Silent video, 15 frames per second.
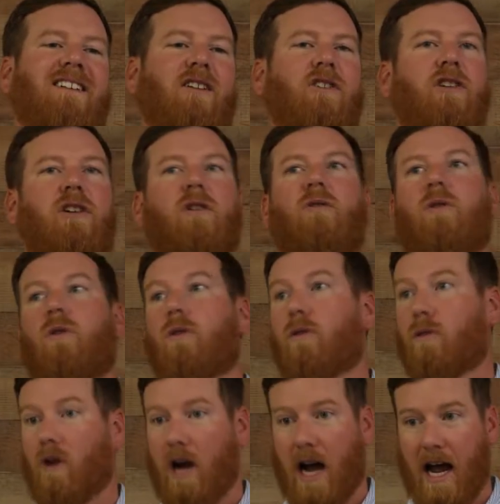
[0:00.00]
No, you go,
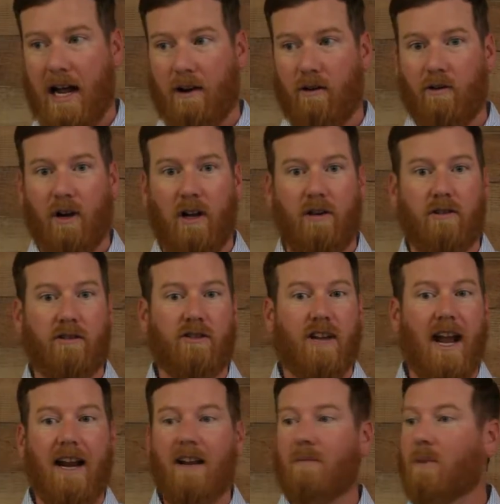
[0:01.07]
Lord, I don't
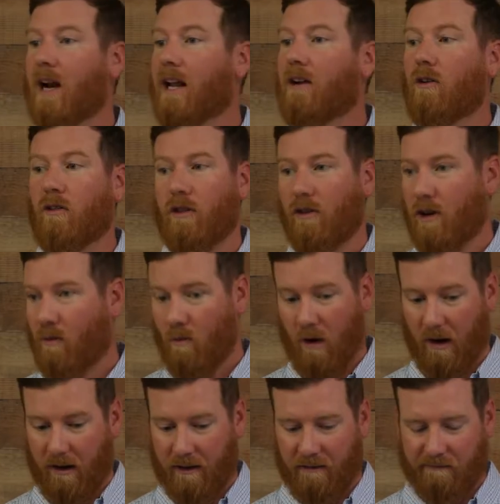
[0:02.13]
understand it, but I know you're at
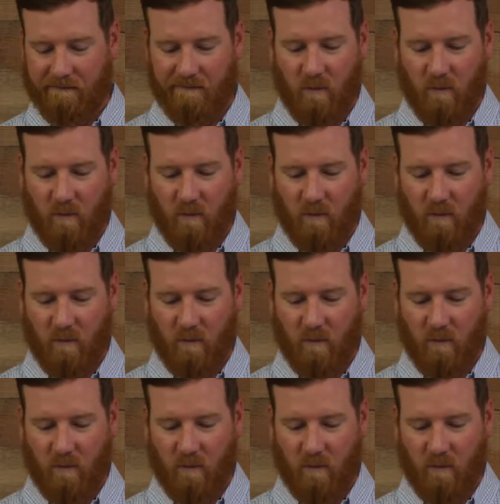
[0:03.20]
work.